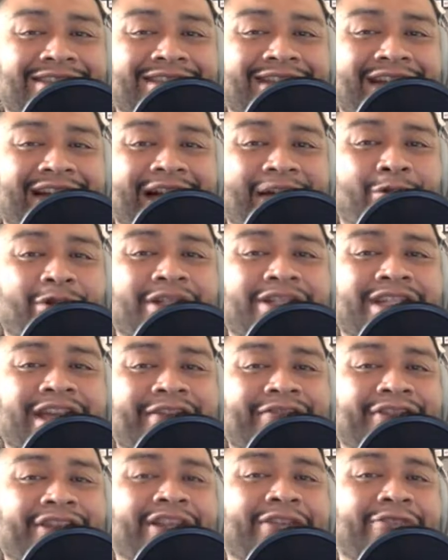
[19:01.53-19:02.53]
I would
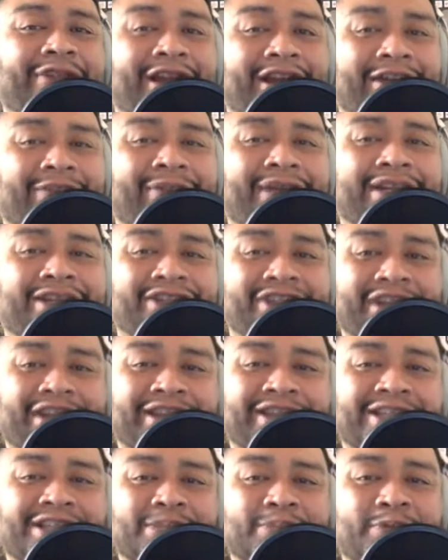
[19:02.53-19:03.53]
definitely recommend
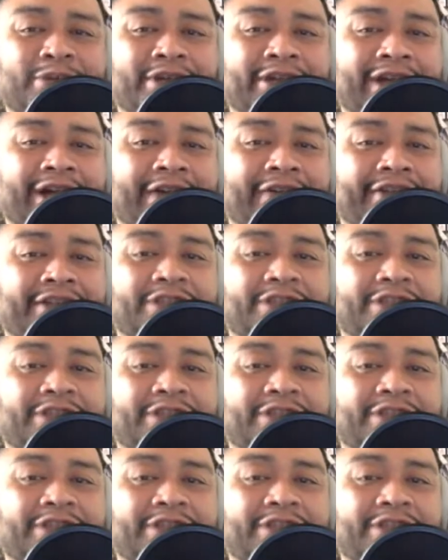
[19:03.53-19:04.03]
checking this book out.